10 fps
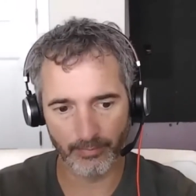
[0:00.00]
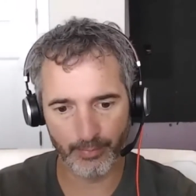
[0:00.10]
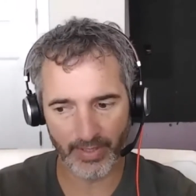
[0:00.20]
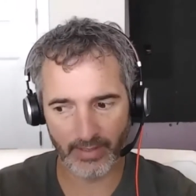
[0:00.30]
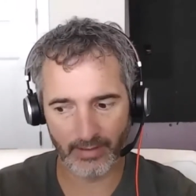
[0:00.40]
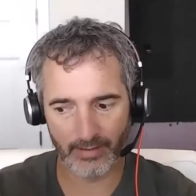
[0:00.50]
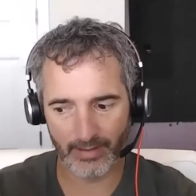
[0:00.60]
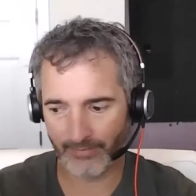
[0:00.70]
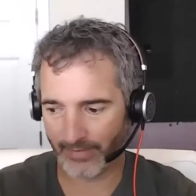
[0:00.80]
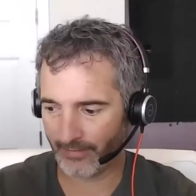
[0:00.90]
But
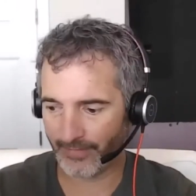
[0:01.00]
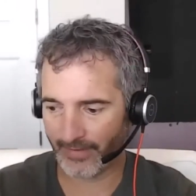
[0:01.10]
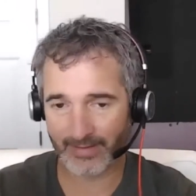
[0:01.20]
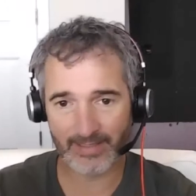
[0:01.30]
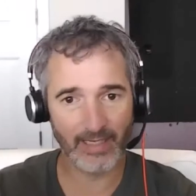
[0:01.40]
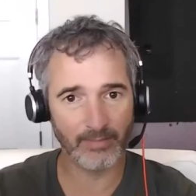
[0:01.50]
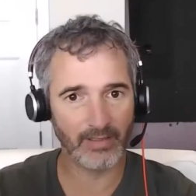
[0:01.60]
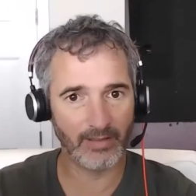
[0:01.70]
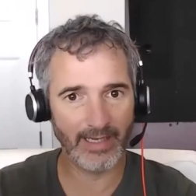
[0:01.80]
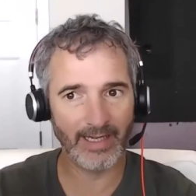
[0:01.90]
I've got to find the time to
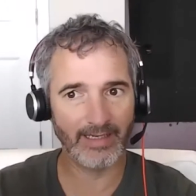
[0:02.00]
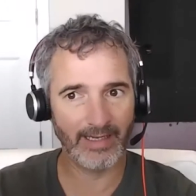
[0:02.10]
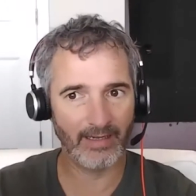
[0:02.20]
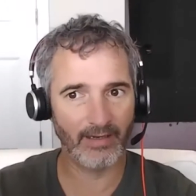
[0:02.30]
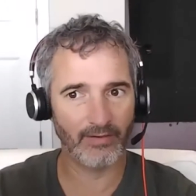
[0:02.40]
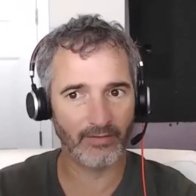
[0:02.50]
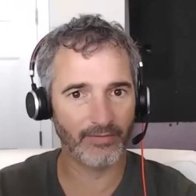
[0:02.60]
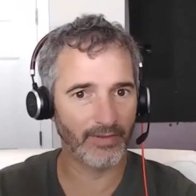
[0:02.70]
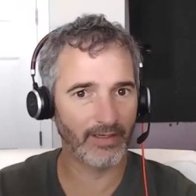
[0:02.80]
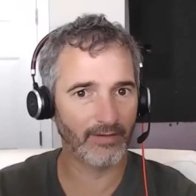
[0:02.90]
lie down
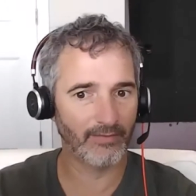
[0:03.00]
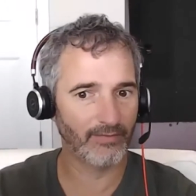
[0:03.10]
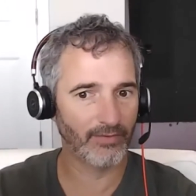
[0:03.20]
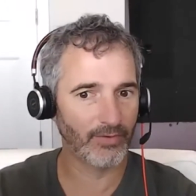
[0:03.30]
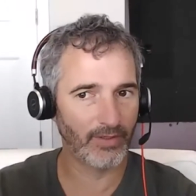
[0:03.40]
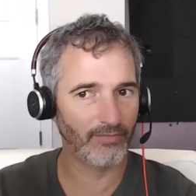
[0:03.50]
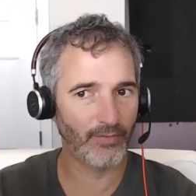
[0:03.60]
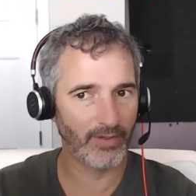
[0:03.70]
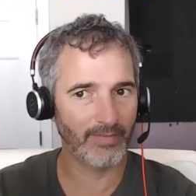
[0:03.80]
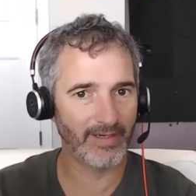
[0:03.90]
for like thirty,
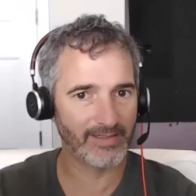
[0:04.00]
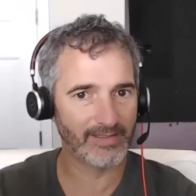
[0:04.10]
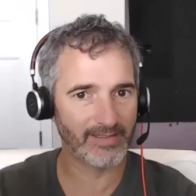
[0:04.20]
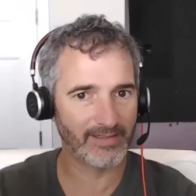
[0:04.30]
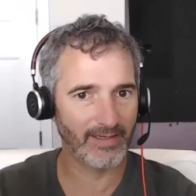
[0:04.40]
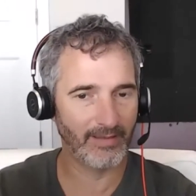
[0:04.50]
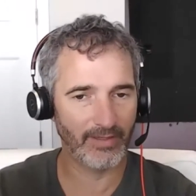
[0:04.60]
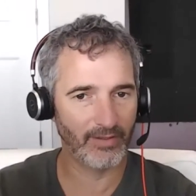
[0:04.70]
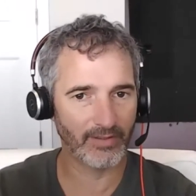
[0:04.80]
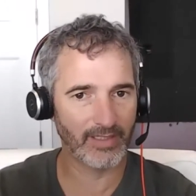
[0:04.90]
forty minutes and
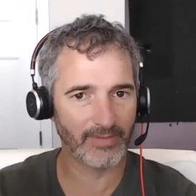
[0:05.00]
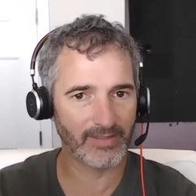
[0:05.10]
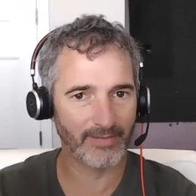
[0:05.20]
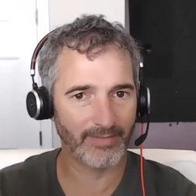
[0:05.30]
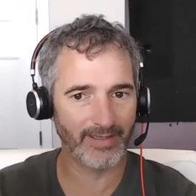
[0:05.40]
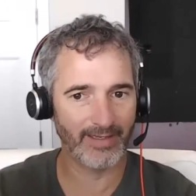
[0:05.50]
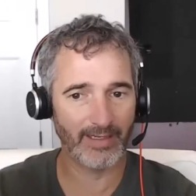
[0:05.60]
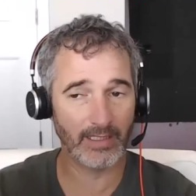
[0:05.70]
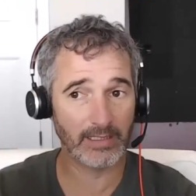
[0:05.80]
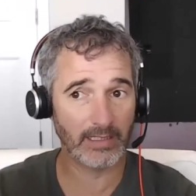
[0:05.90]
be hooked up to something. And
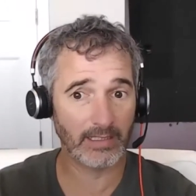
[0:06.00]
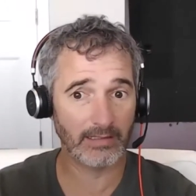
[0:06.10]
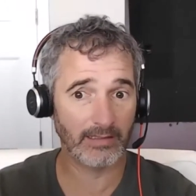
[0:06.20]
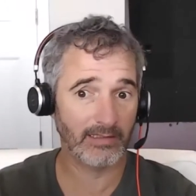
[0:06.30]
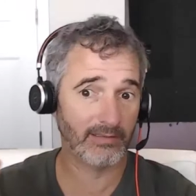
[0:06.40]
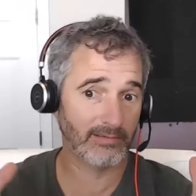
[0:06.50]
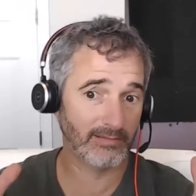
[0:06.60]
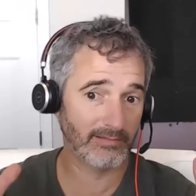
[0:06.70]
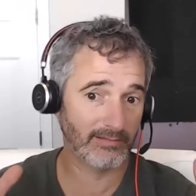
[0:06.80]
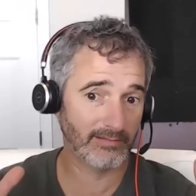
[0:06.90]
I was like, I don't,
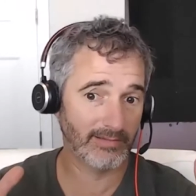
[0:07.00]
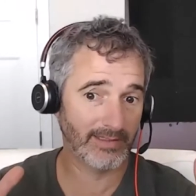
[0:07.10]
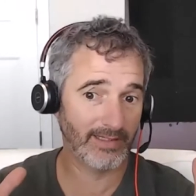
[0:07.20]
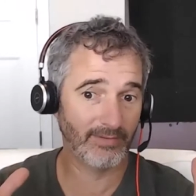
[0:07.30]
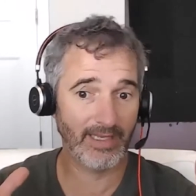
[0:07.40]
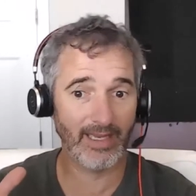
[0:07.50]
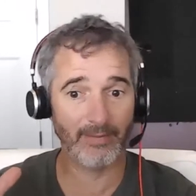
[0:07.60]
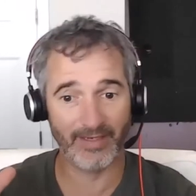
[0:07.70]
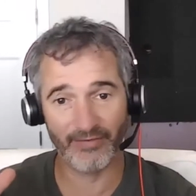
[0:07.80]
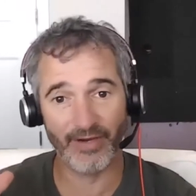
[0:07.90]
not really
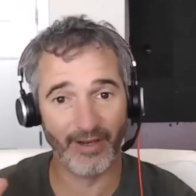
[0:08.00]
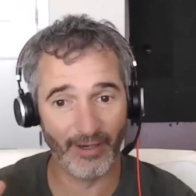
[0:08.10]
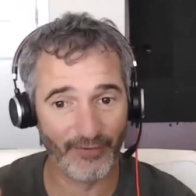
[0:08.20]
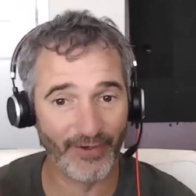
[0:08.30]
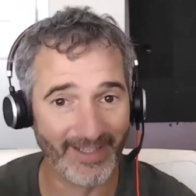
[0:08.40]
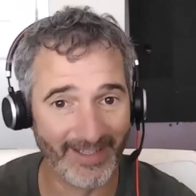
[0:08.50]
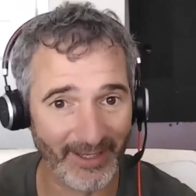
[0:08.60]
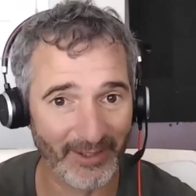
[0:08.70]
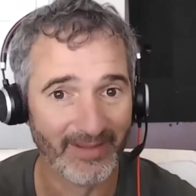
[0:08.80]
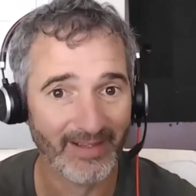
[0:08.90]
happening very often, you
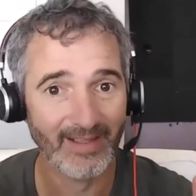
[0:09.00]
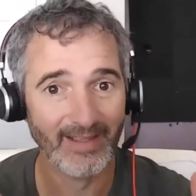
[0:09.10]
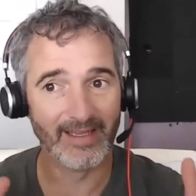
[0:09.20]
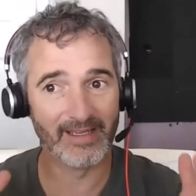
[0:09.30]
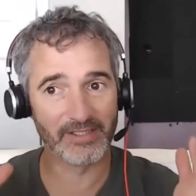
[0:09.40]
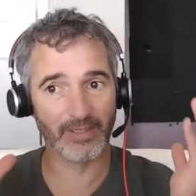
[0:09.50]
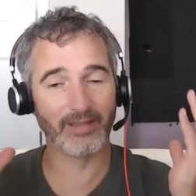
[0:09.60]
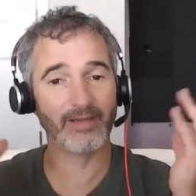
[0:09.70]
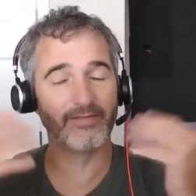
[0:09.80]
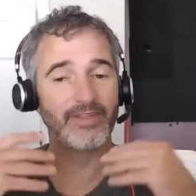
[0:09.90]
know? And so I
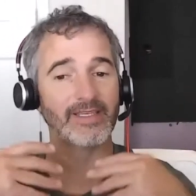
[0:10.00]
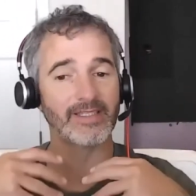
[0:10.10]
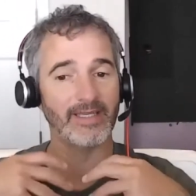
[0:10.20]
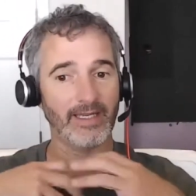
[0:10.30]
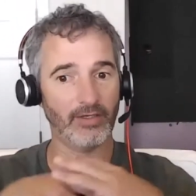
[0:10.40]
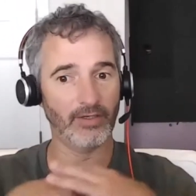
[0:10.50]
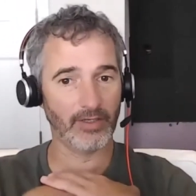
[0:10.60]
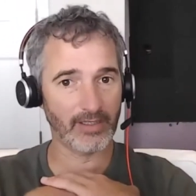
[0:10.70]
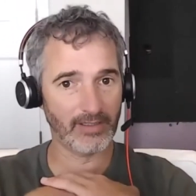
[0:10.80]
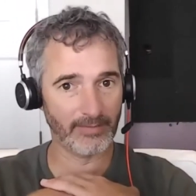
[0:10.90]
love this, that I can
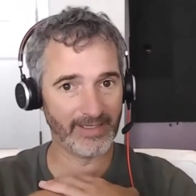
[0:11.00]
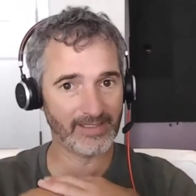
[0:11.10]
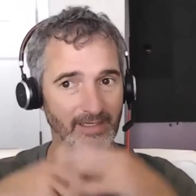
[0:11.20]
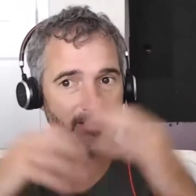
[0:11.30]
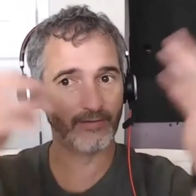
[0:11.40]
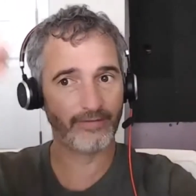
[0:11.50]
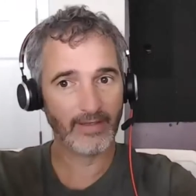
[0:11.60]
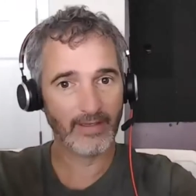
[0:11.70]
hook it to myself.